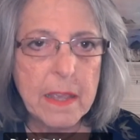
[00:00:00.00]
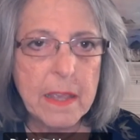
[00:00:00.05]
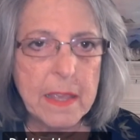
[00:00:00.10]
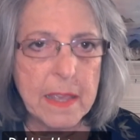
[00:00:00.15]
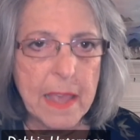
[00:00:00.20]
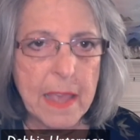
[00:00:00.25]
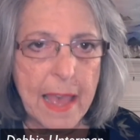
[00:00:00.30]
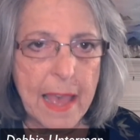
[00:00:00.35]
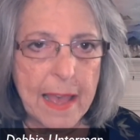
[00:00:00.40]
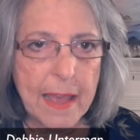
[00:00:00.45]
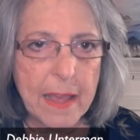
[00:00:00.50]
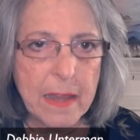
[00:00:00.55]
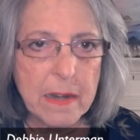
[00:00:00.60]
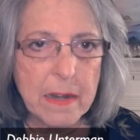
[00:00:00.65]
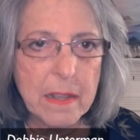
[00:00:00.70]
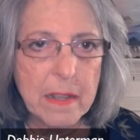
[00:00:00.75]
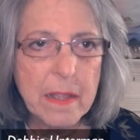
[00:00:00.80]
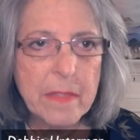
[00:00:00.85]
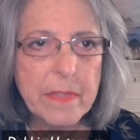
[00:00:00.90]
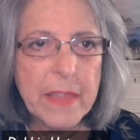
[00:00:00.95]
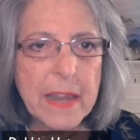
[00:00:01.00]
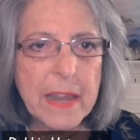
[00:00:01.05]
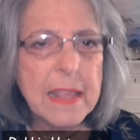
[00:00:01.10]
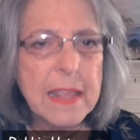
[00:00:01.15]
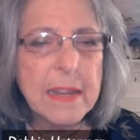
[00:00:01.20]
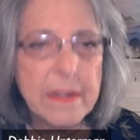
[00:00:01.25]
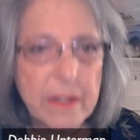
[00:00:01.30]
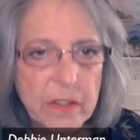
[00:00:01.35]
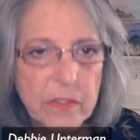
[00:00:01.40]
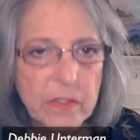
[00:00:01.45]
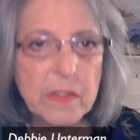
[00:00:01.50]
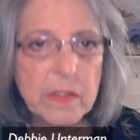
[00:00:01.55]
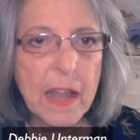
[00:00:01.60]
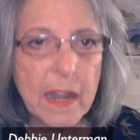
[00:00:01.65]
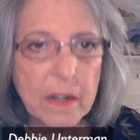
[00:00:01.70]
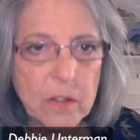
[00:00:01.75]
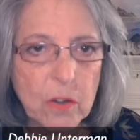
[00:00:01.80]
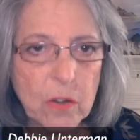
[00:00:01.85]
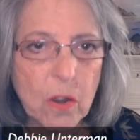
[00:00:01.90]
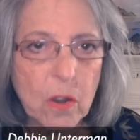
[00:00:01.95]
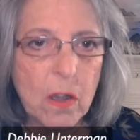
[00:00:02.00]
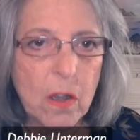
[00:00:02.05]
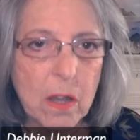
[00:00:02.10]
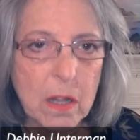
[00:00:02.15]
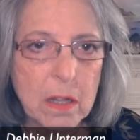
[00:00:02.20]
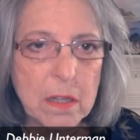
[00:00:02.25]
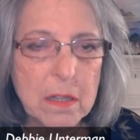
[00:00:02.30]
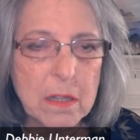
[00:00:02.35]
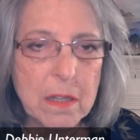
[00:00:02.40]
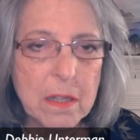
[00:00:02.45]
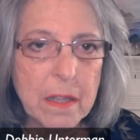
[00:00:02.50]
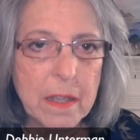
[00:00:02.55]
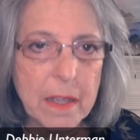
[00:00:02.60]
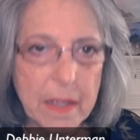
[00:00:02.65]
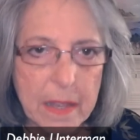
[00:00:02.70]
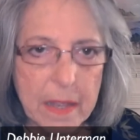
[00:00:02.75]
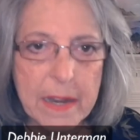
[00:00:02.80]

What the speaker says: he had that he does not call